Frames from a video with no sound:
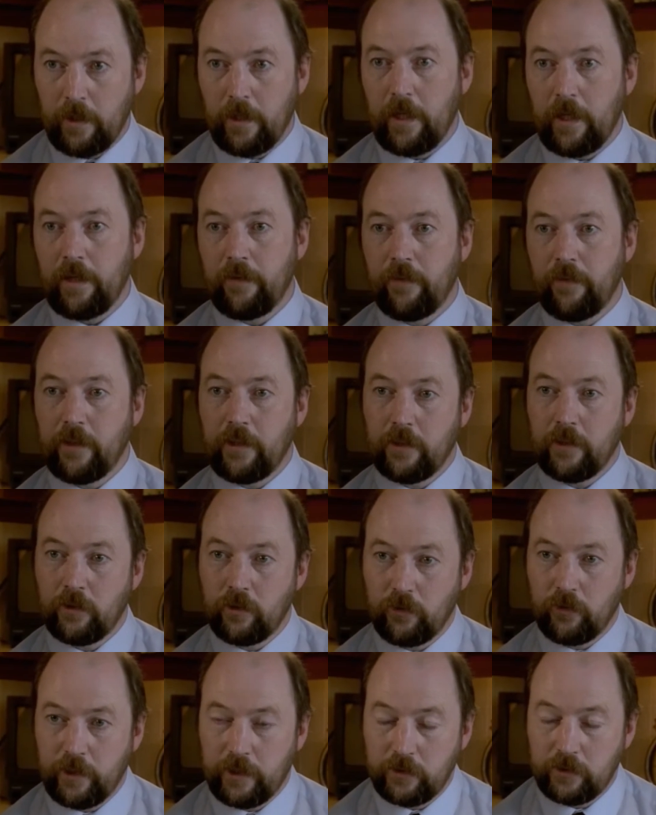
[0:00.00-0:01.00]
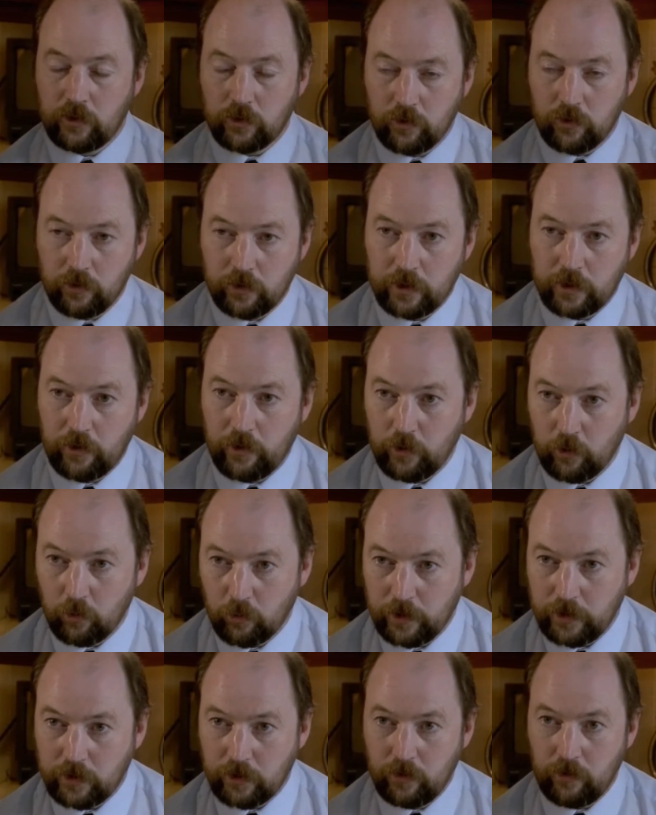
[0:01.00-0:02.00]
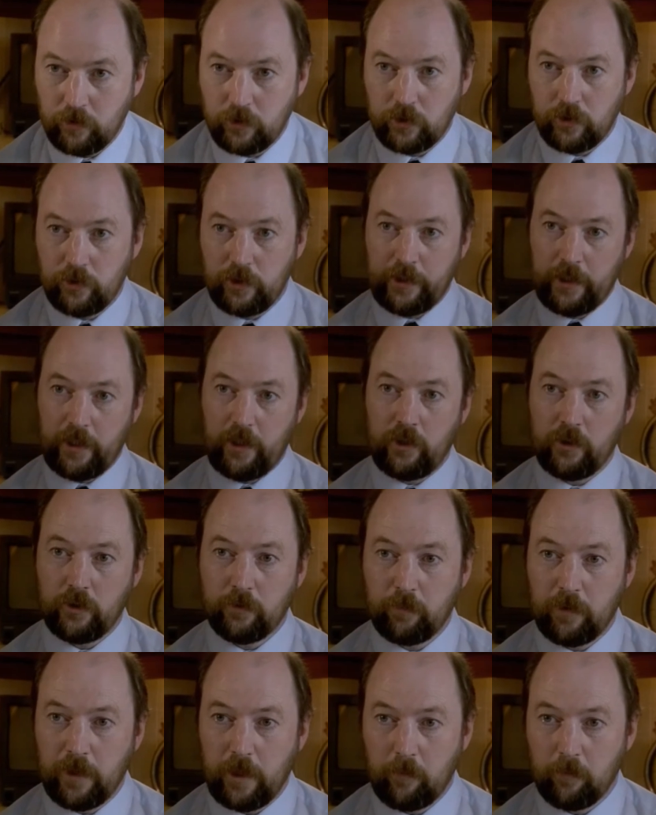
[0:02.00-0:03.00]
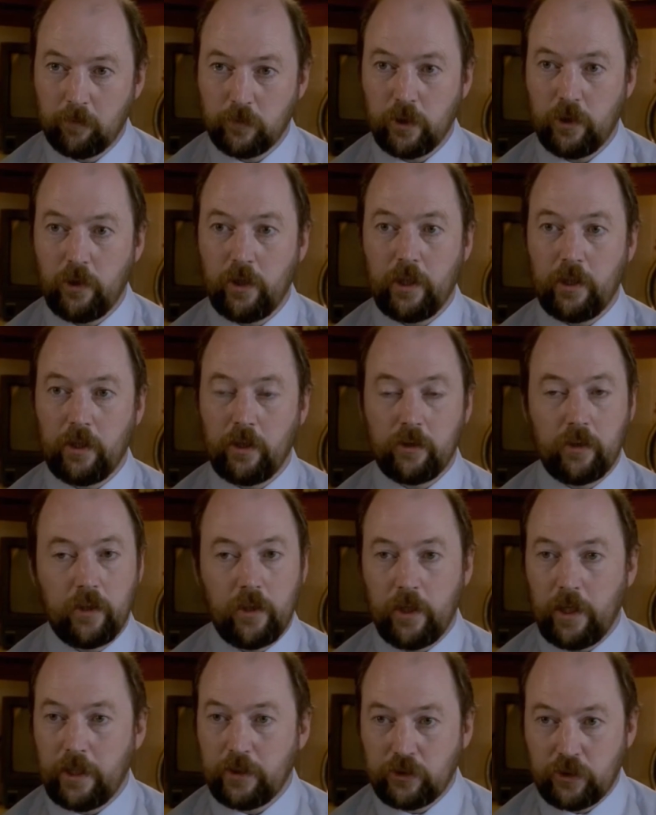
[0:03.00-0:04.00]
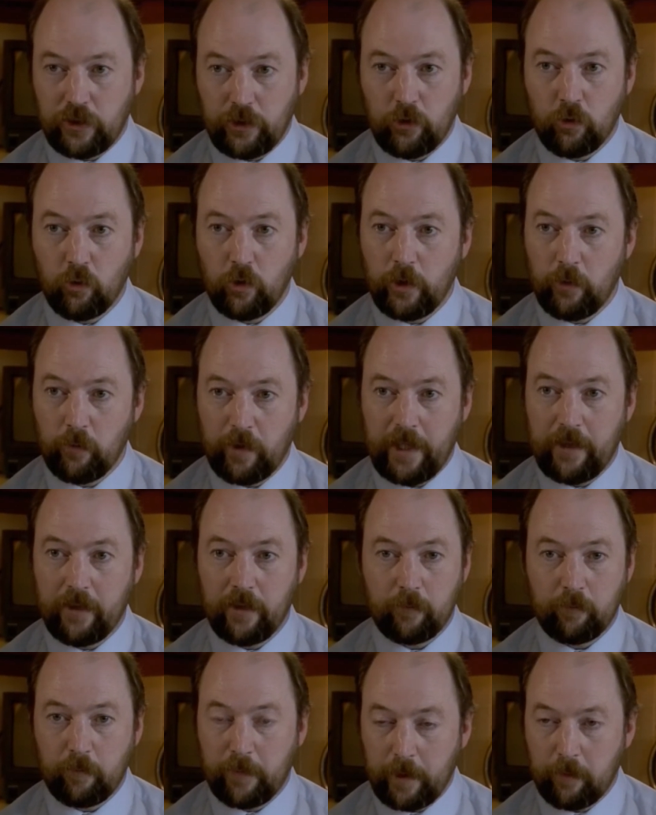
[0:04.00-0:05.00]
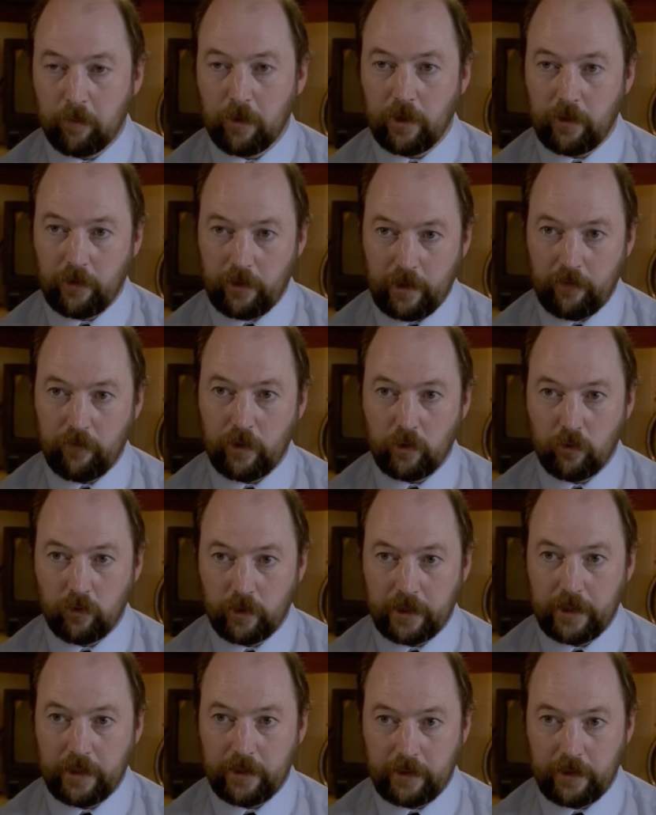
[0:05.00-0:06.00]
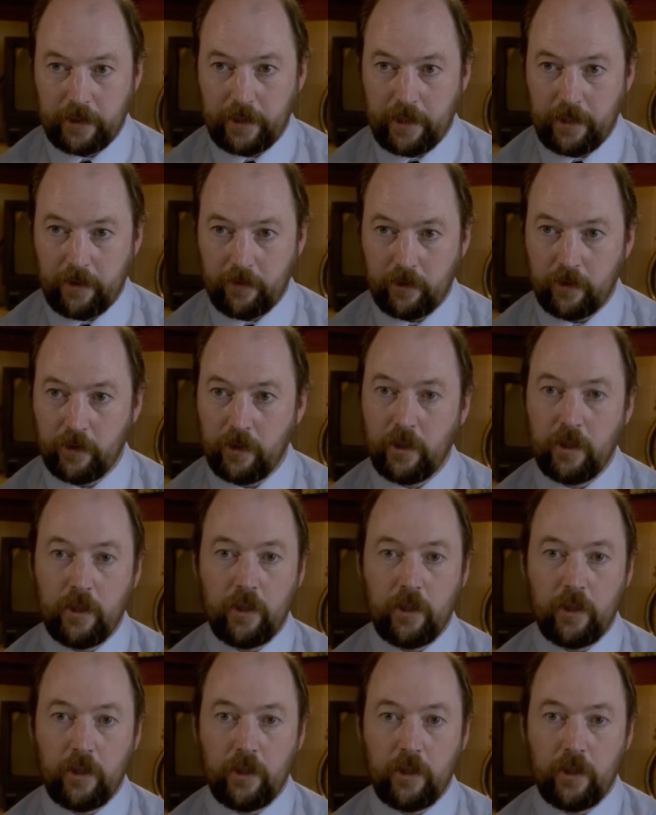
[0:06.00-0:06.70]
I think integrated schools are the only solution to Ireland's problems. It's the only way that people are ever going to get together.